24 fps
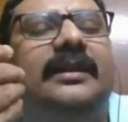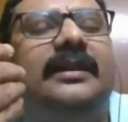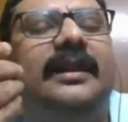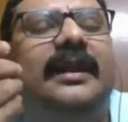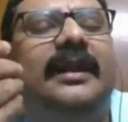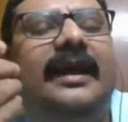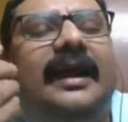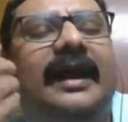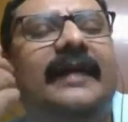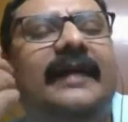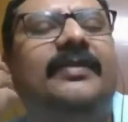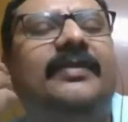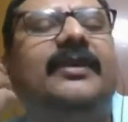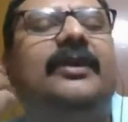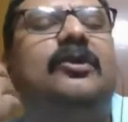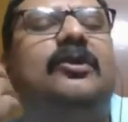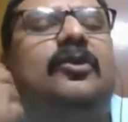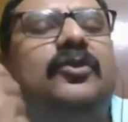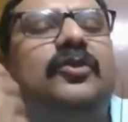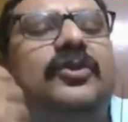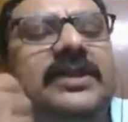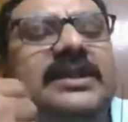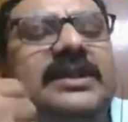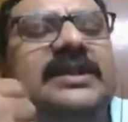And the
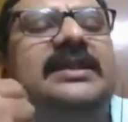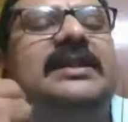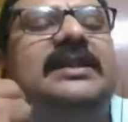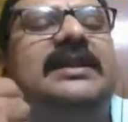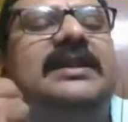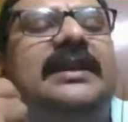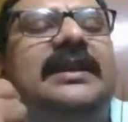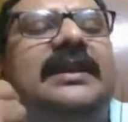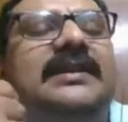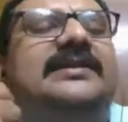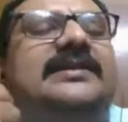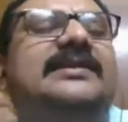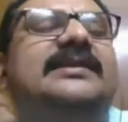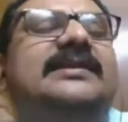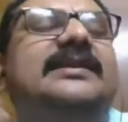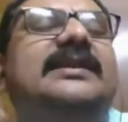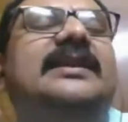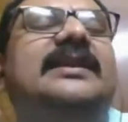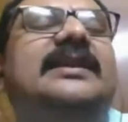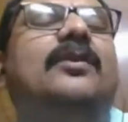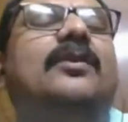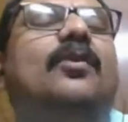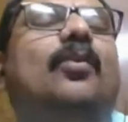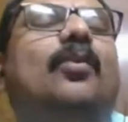Codil is the
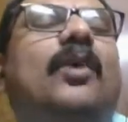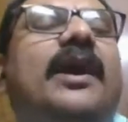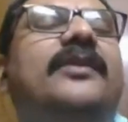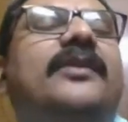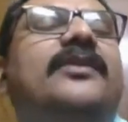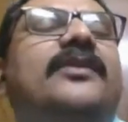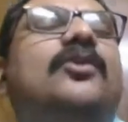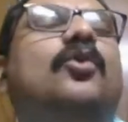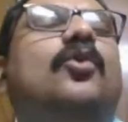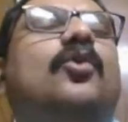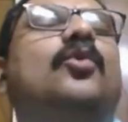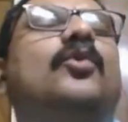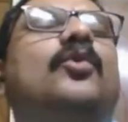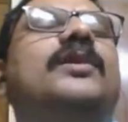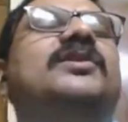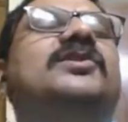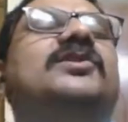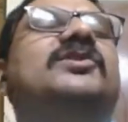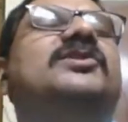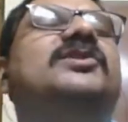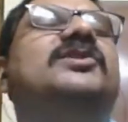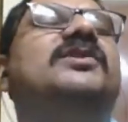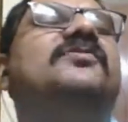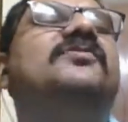one who is
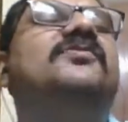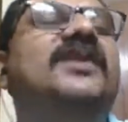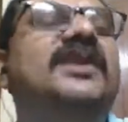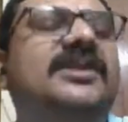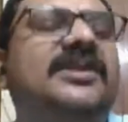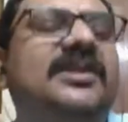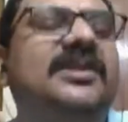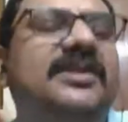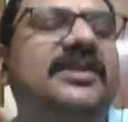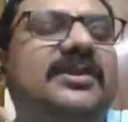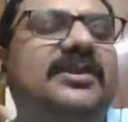defeated,